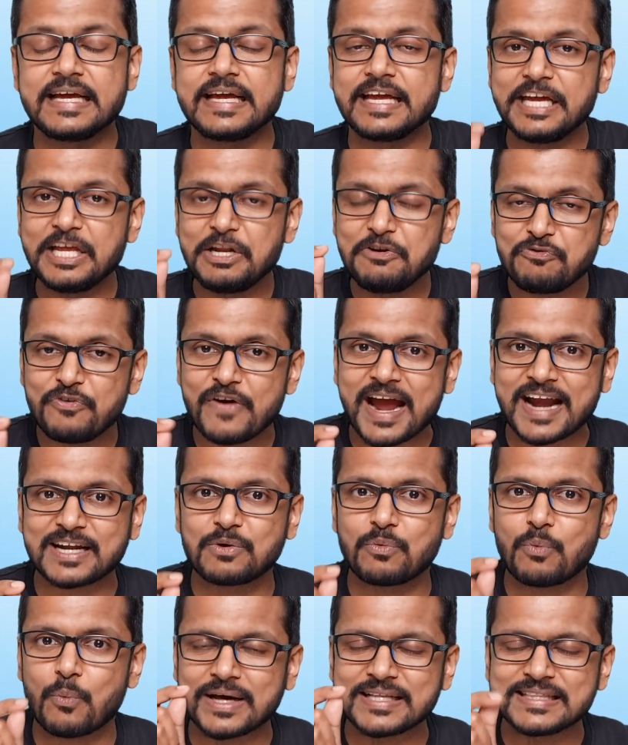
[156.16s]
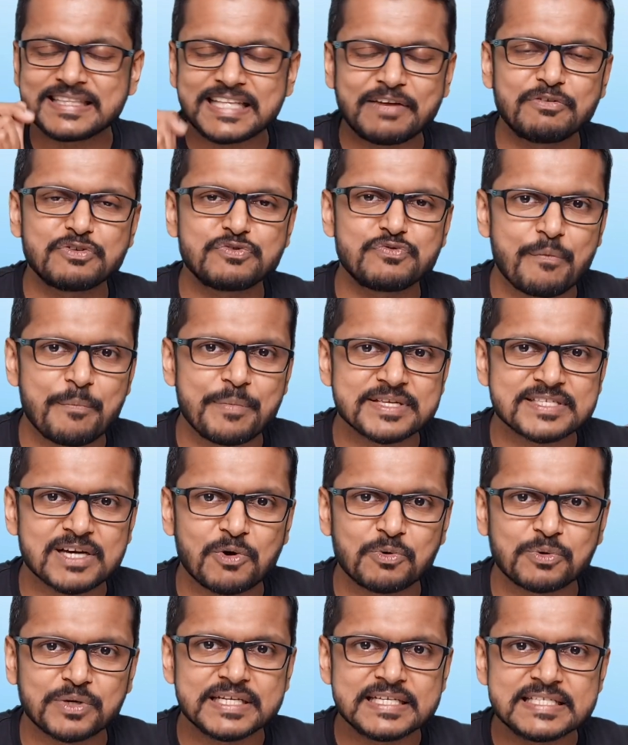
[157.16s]
In fact, one thing which we miss
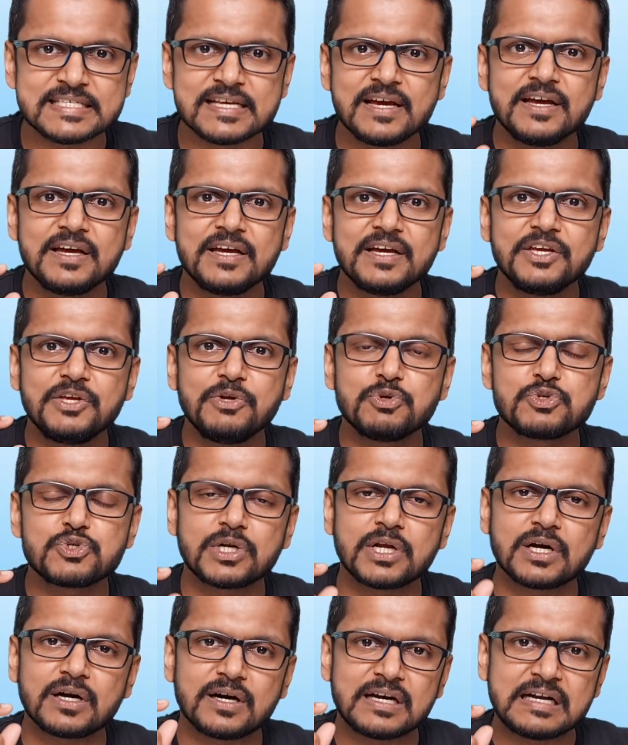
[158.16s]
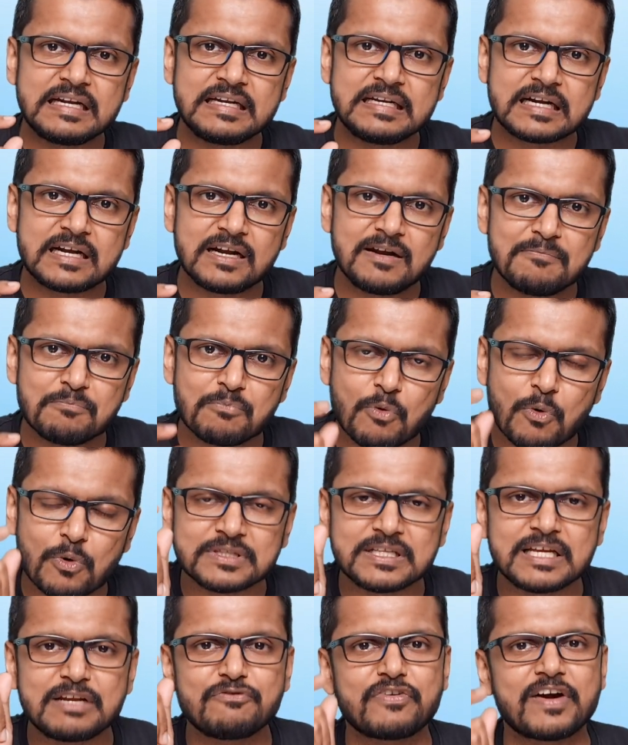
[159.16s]
out is you should earn little more
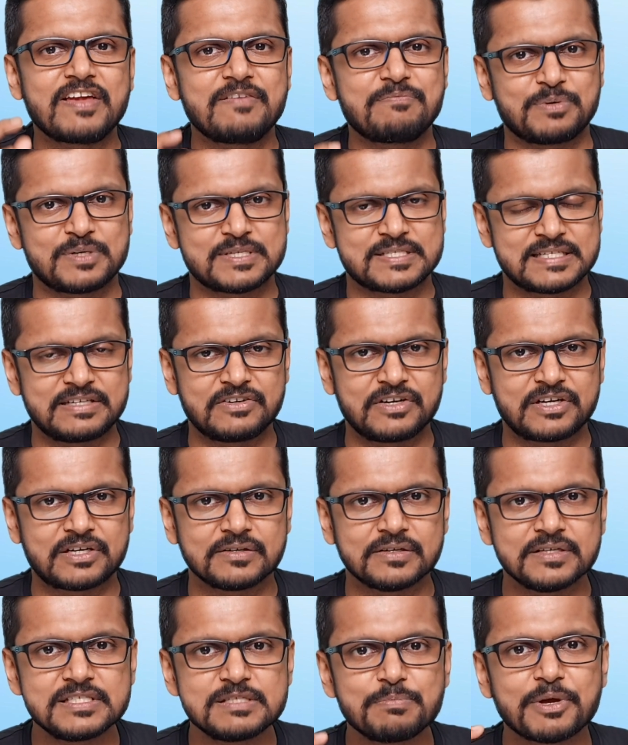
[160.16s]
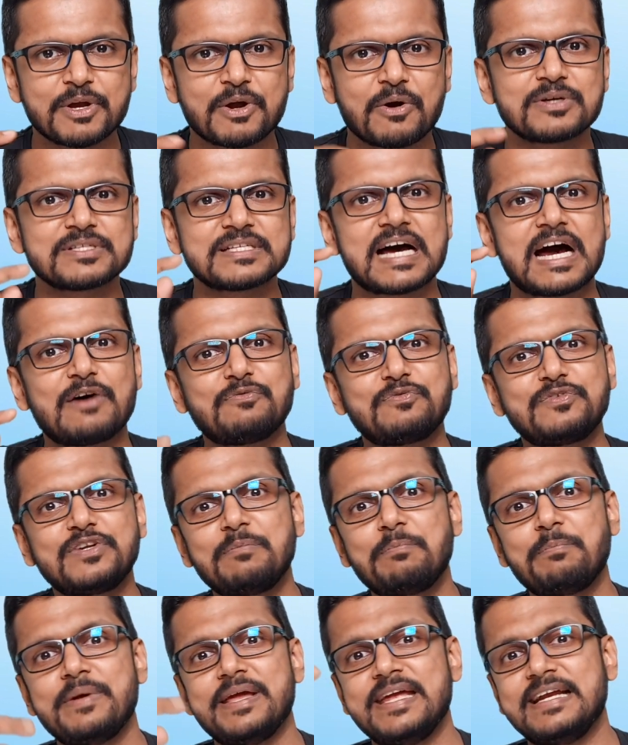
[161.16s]
than 5% returns because after
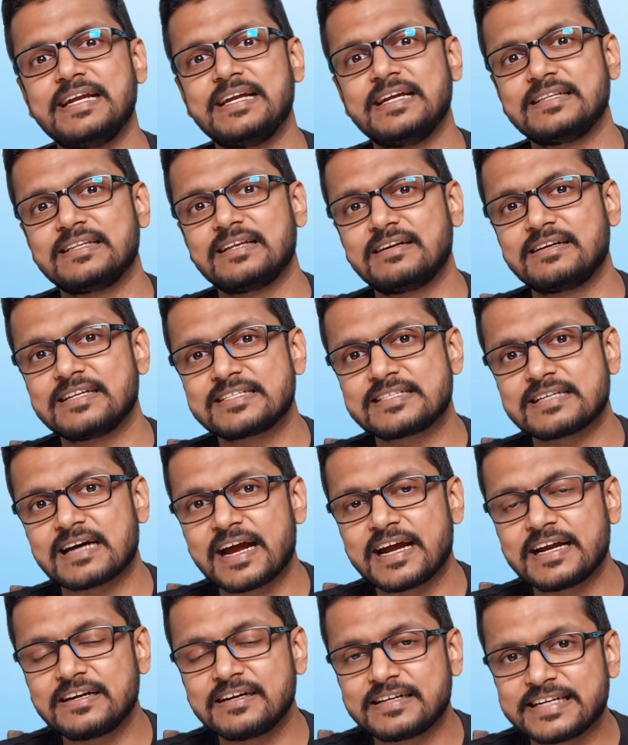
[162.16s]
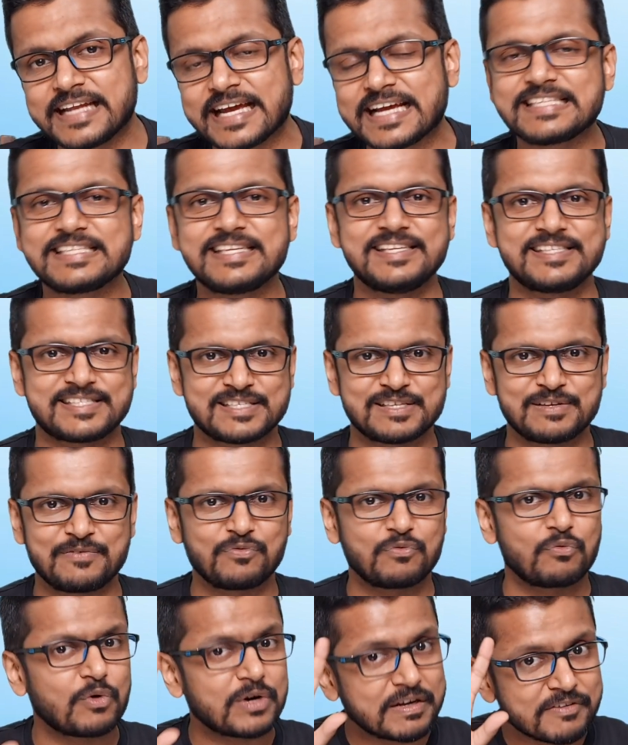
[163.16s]
paying the desired taxes,
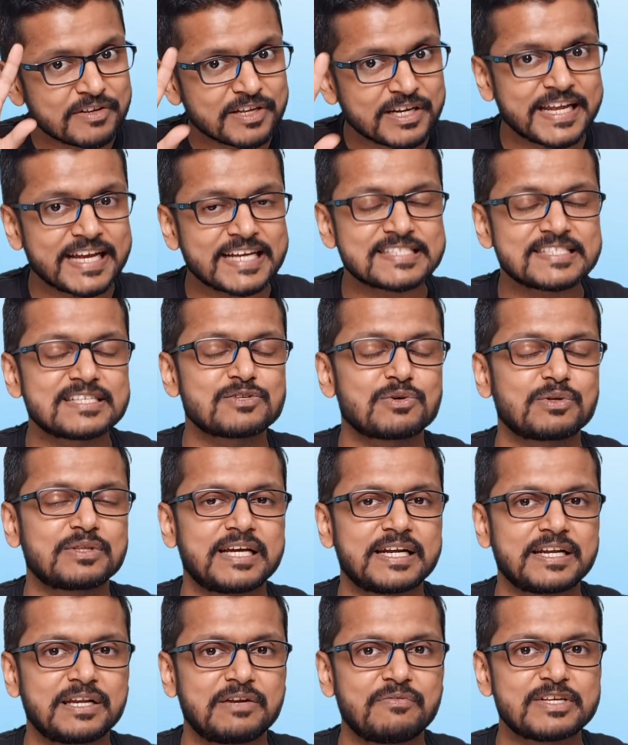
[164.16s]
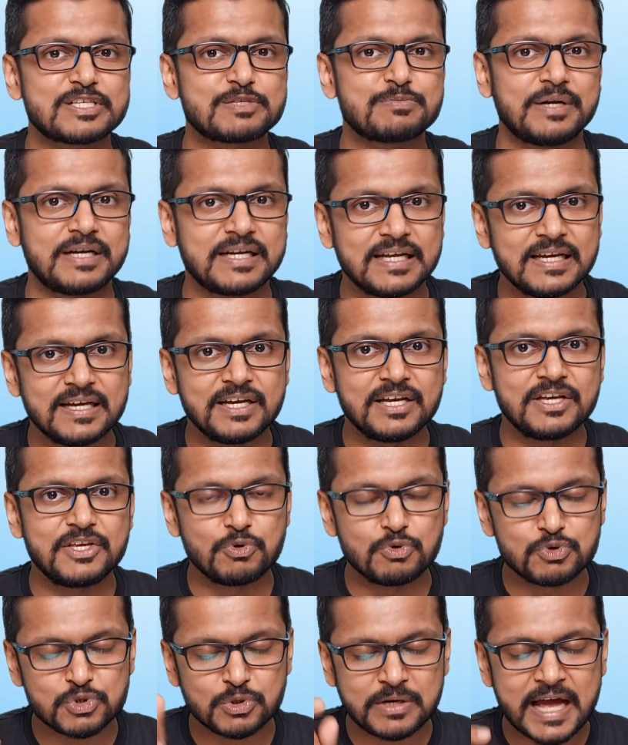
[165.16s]
whatever the tax is on that investment,
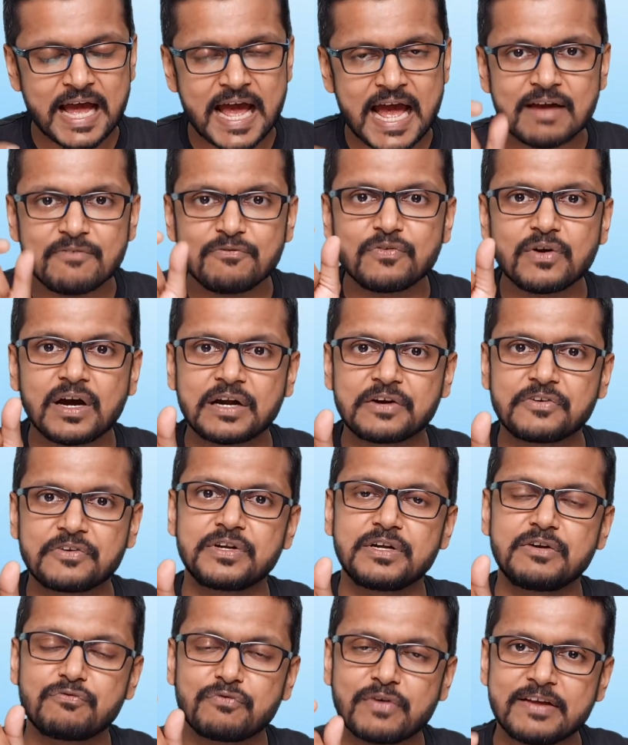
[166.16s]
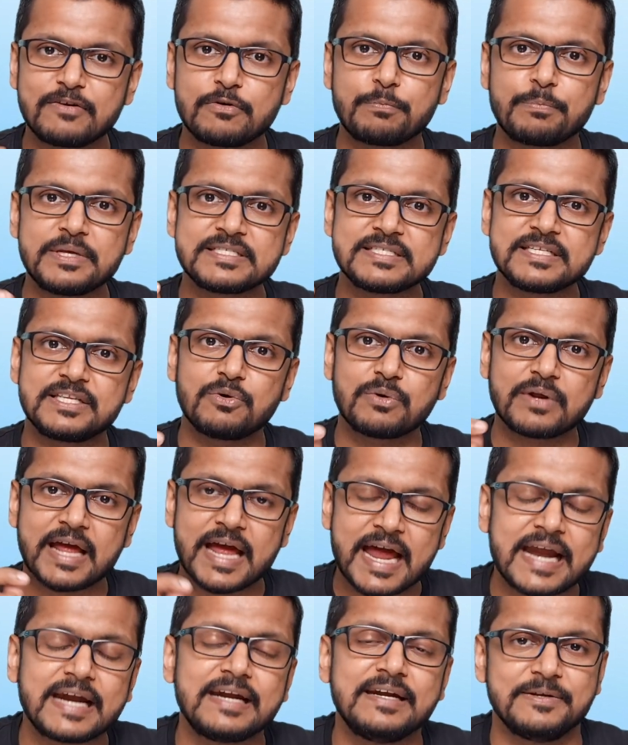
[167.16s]
you should have 105 rupees in your
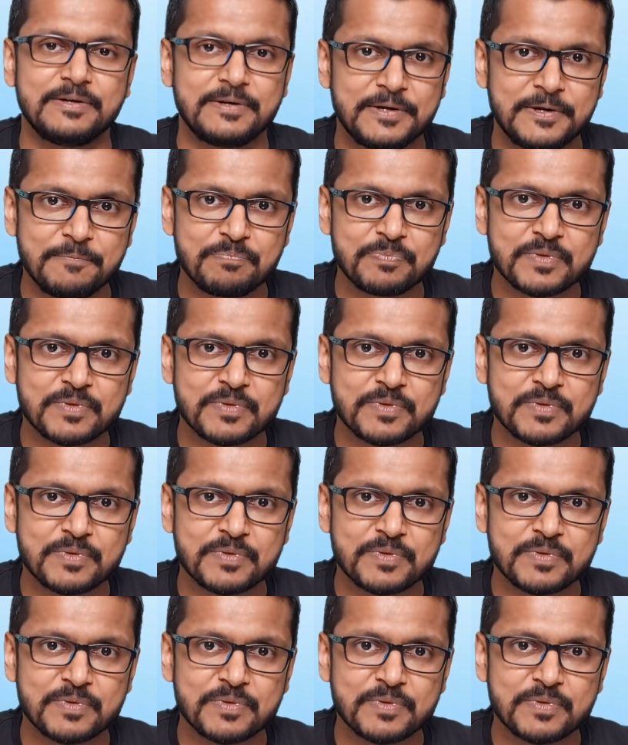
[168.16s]
hand.